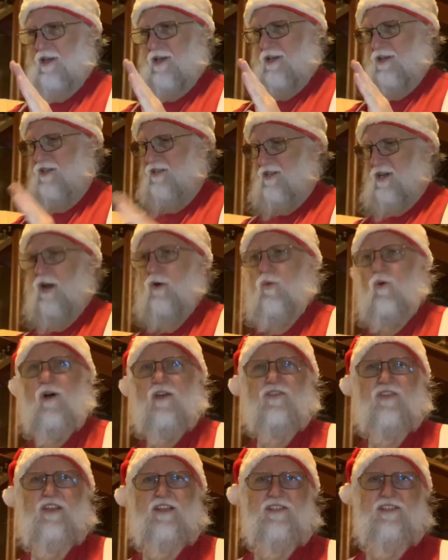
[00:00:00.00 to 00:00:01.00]
Because I
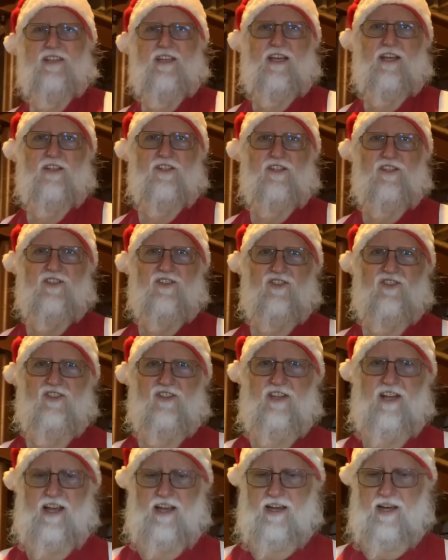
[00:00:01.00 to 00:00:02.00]
want these things to
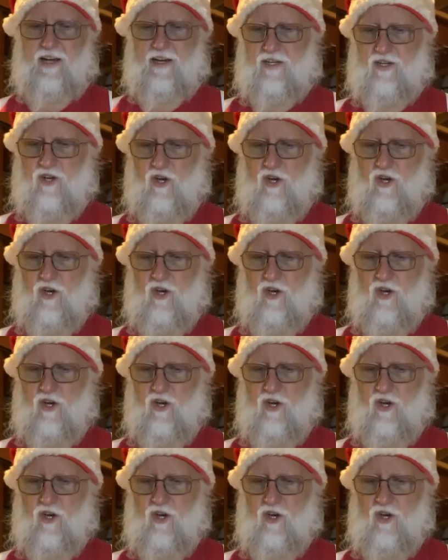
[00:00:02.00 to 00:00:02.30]
stay. I don't